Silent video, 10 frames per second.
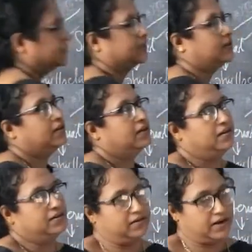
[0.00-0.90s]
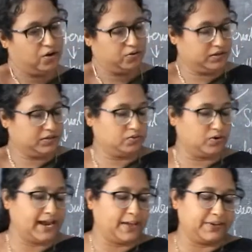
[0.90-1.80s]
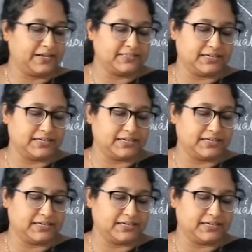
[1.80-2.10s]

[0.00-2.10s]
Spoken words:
the ground. So what happens?